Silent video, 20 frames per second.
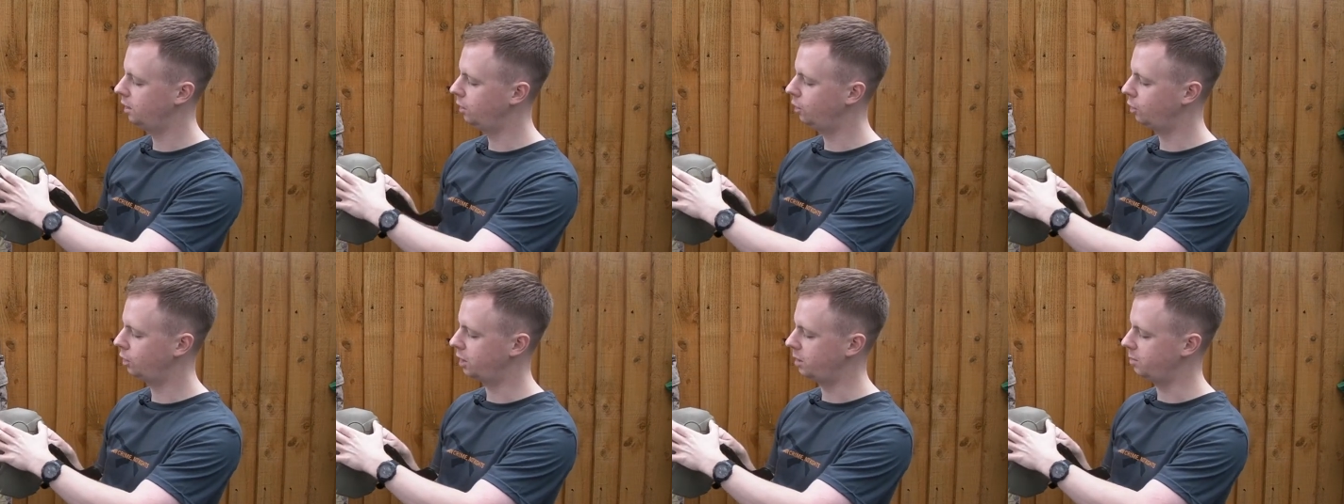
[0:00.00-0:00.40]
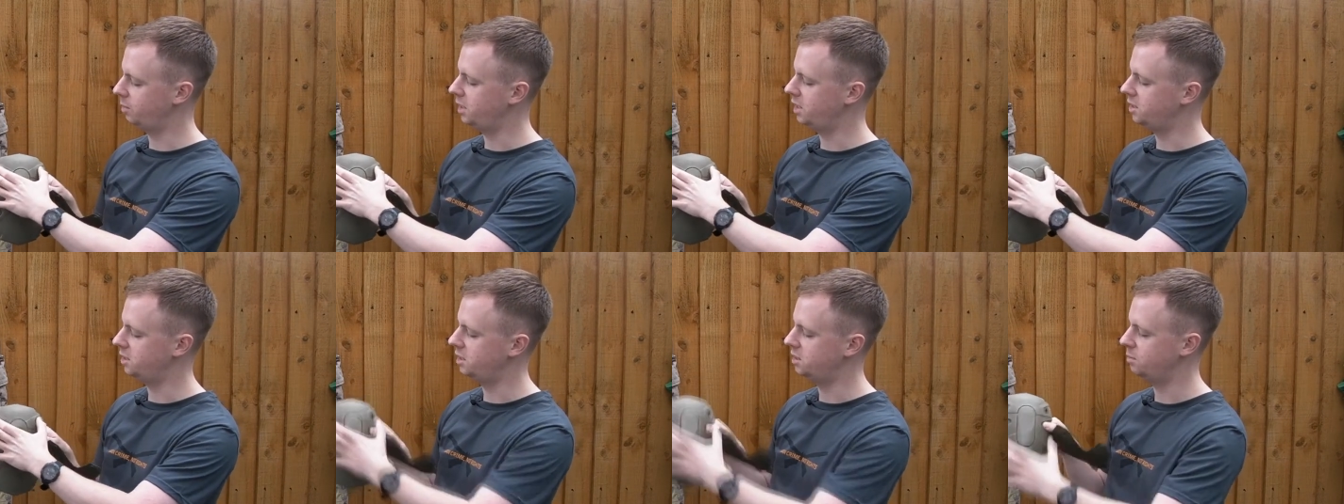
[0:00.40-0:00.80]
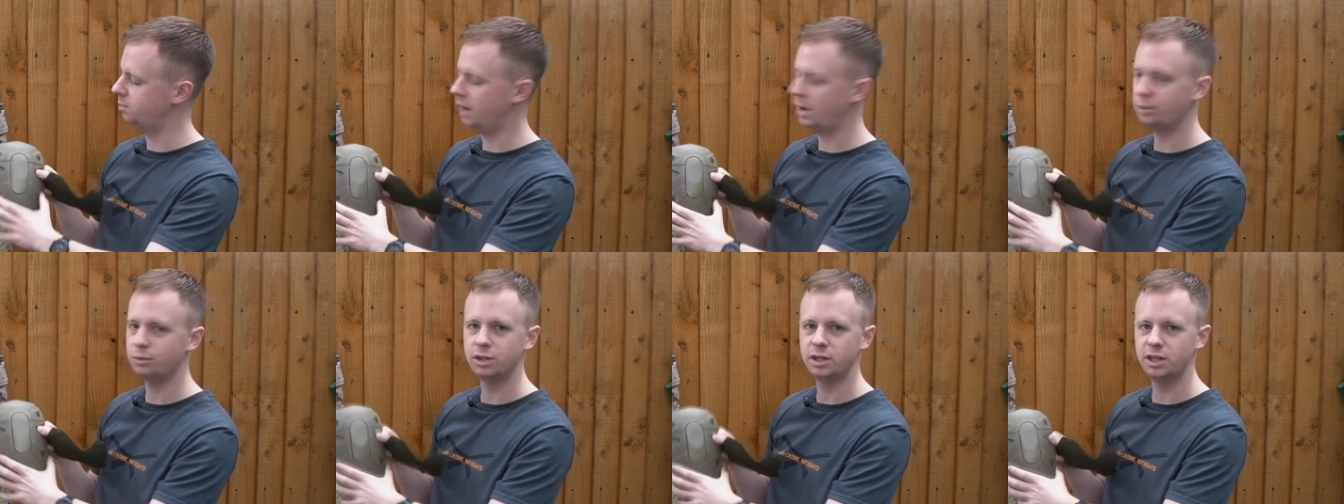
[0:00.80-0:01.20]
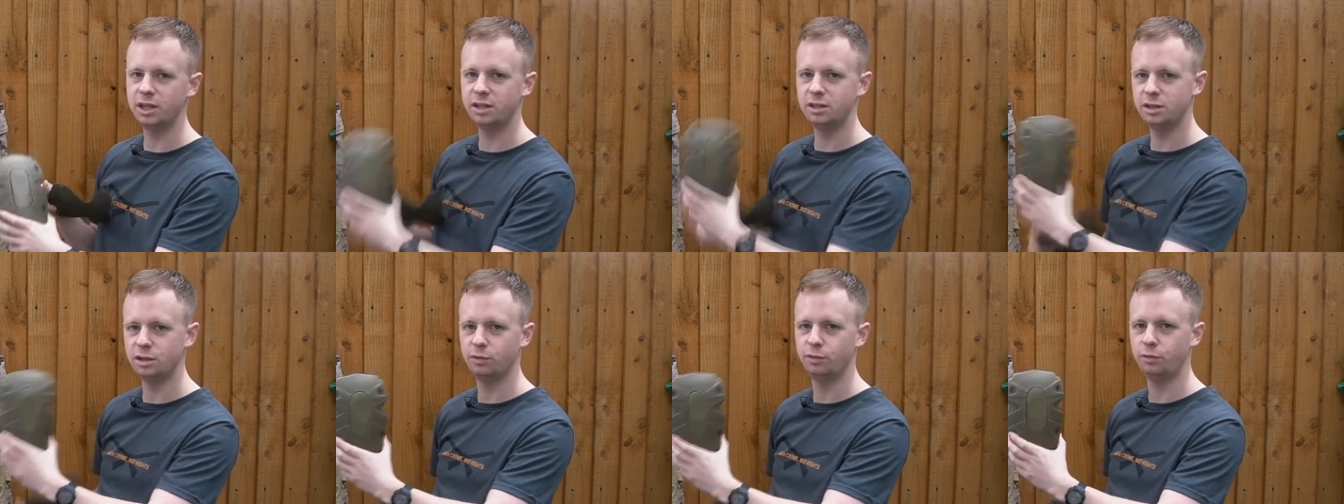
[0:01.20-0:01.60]
locking pieces
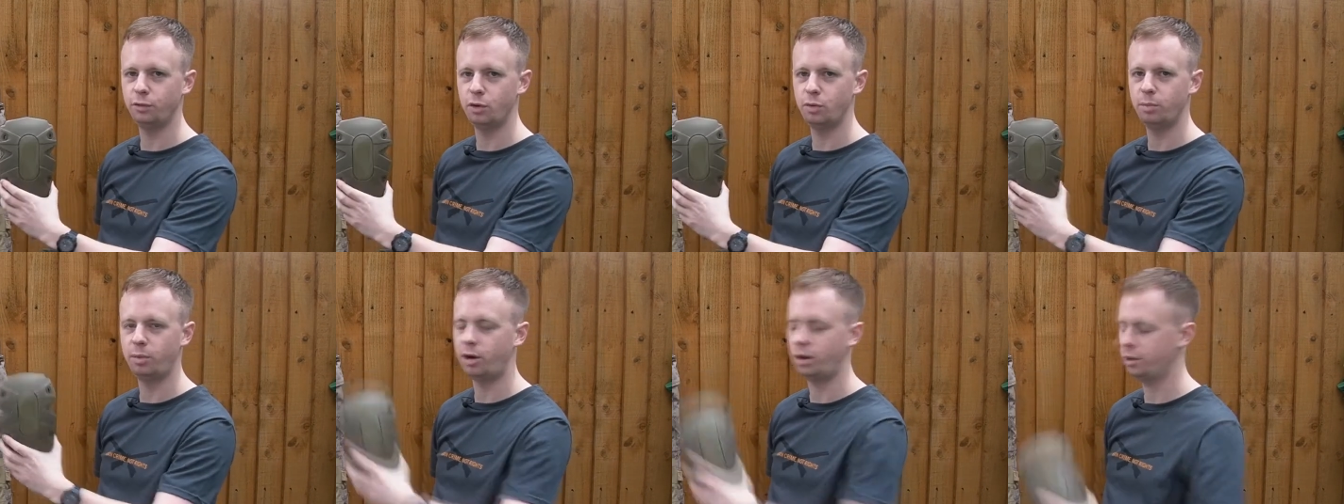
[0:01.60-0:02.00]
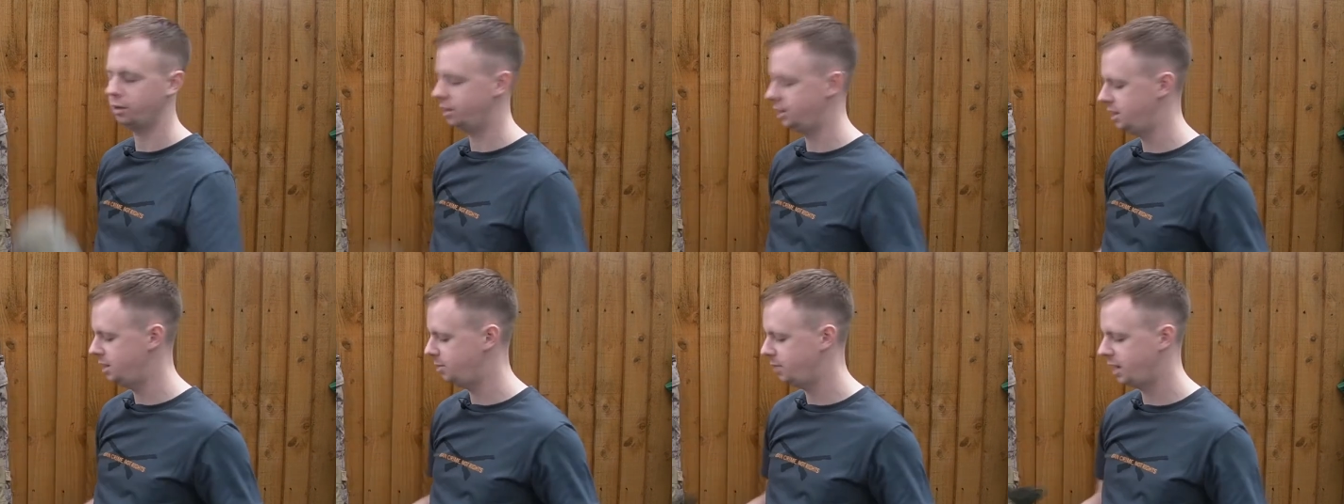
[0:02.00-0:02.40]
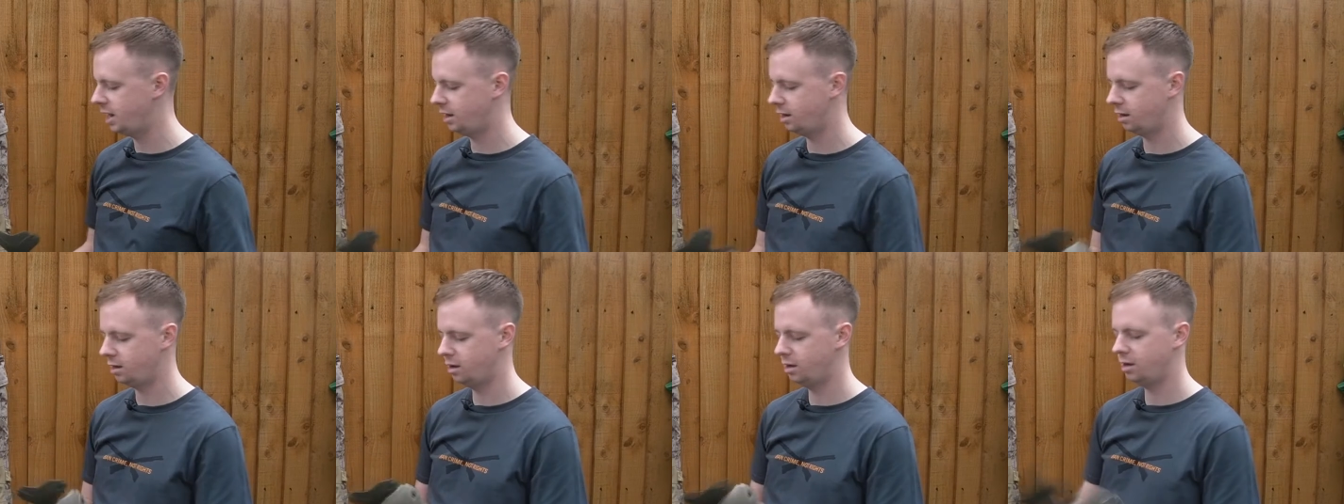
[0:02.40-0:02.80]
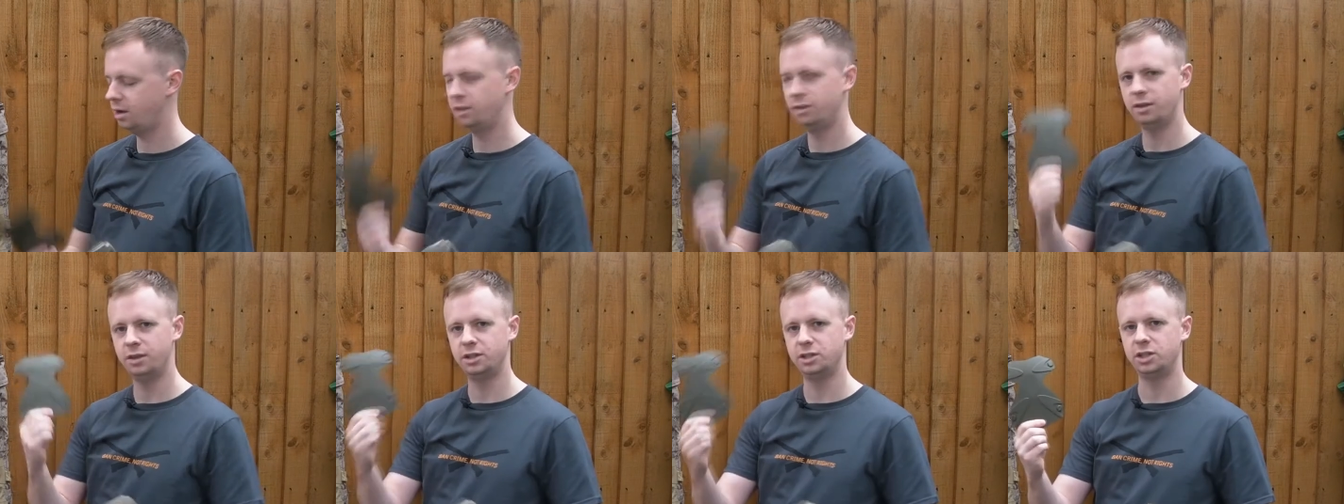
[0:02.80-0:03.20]
mounted into the foam part of the knee pad.
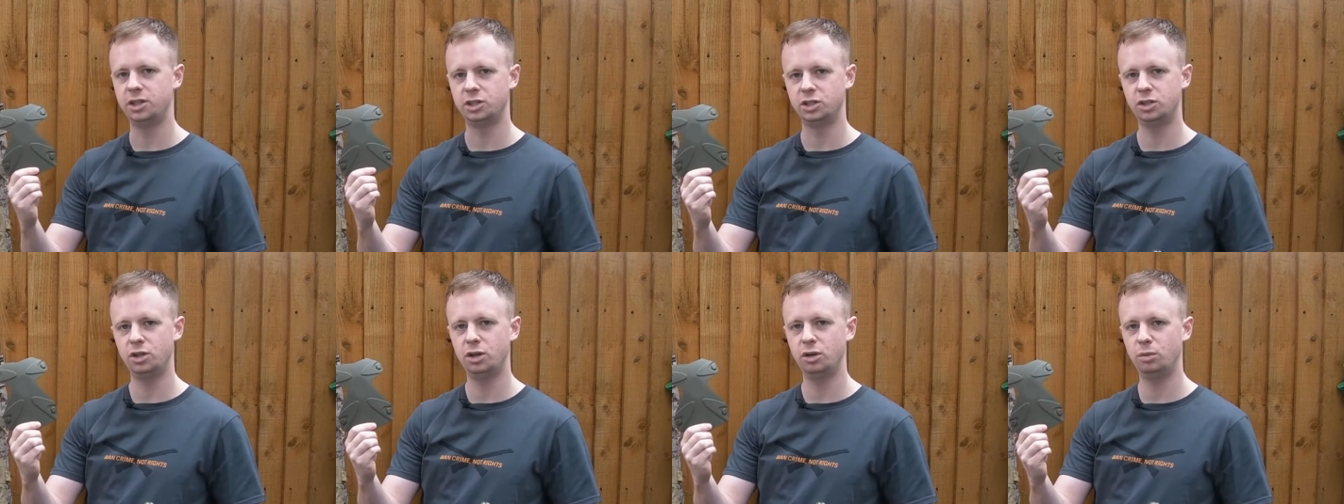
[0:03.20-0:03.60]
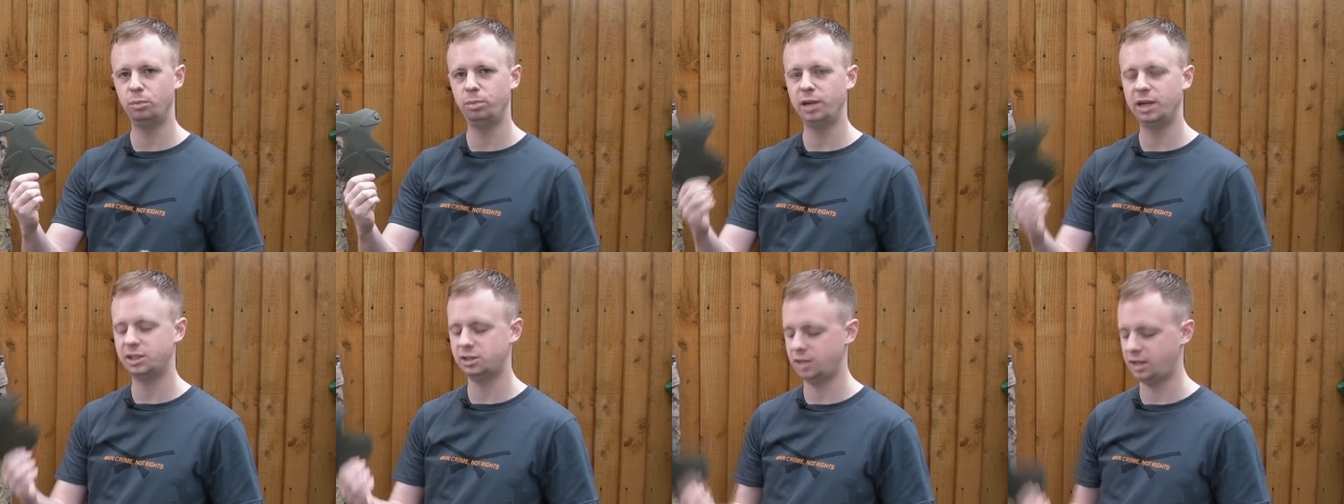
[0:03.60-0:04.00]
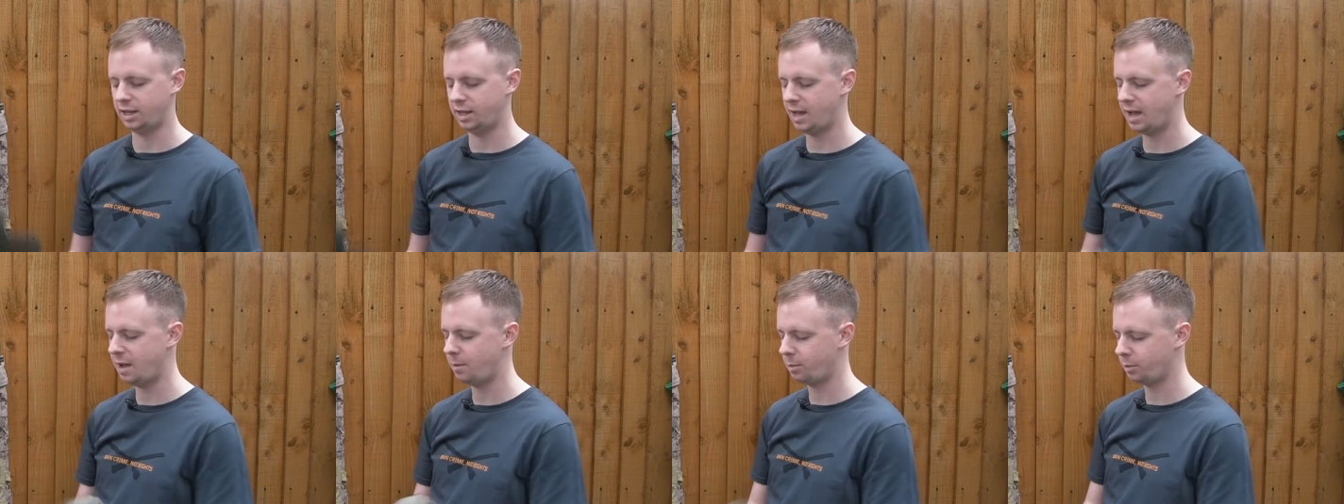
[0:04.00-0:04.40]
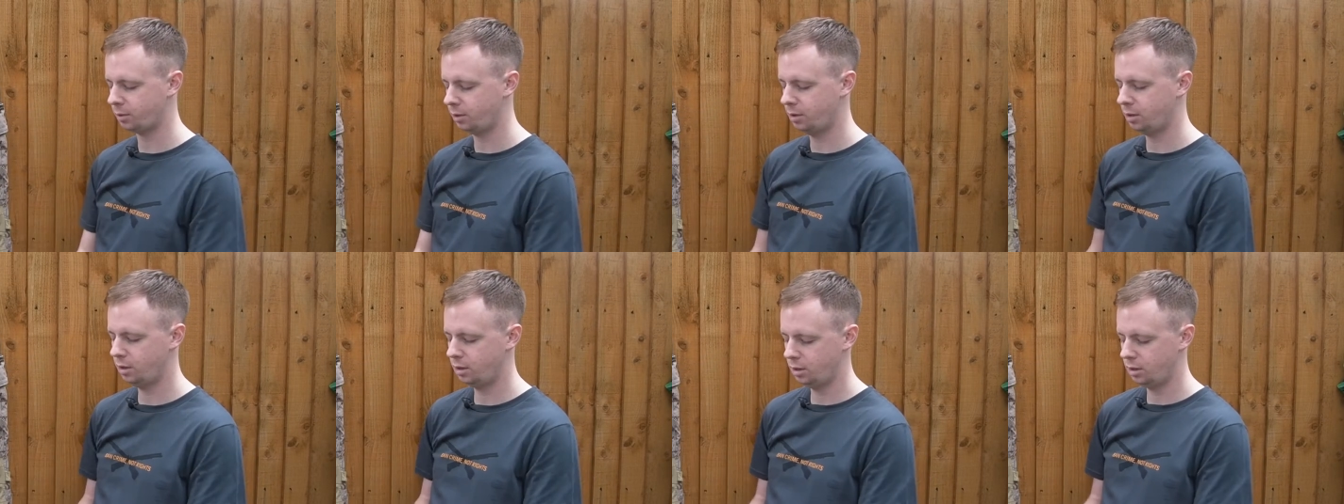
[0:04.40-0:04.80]
Then this external plastic cap.